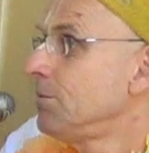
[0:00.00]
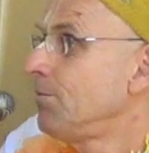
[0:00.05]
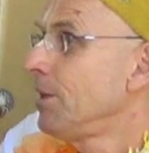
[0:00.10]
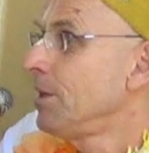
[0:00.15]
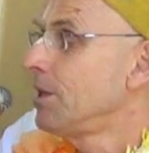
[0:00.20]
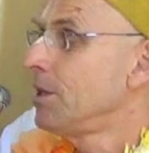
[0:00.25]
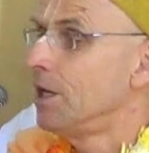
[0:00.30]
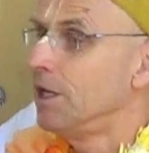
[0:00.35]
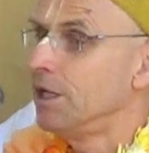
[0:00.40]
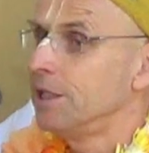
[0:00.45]
is
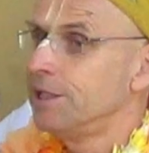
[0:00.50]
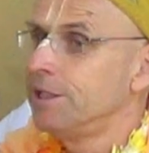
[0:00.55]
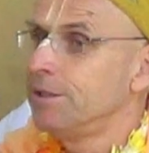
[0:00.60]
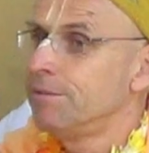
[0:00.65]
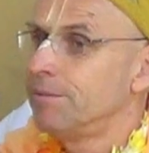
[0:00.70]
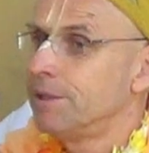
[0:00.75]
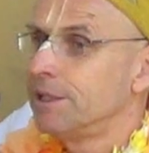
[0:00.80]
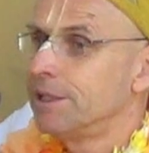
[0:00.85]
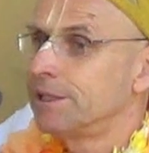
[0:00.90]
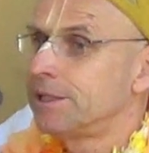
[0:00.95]
Bengali,
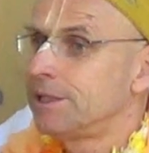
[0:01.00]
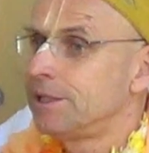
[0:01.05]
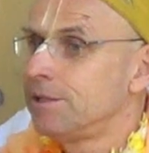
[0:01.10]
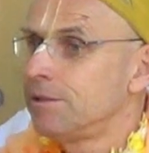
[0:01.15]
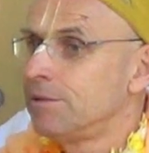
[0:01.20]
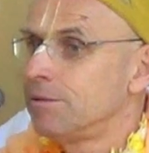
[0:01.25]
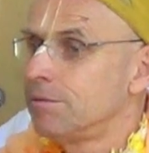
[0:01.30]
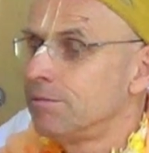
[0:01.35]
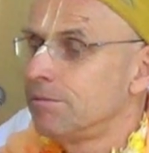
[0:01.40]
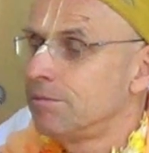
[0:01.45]
but you
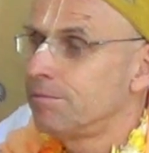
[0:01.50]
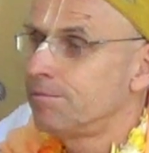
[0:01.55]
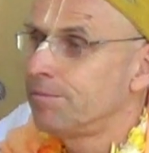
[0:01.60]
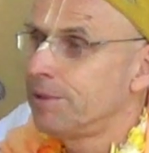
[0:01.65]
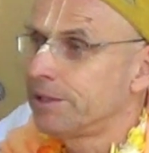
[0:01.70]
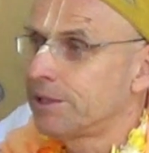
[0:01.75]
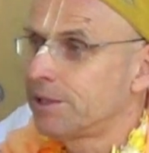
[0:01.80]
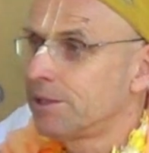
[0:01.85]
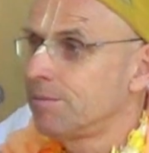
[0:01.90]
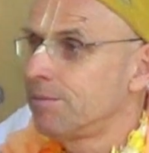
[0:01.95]
know,
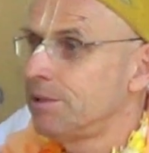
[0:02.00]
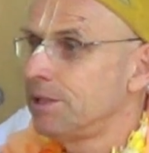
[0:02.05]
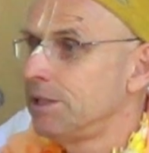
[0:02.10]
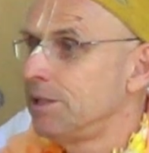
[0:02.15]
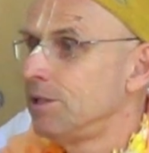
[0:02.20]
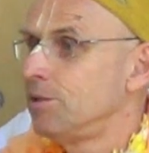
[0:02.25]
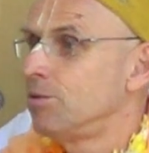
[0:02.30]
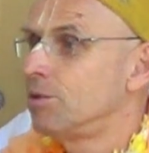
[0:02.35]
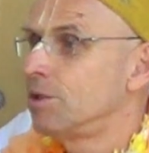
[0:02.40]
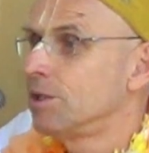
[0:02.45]
possibly you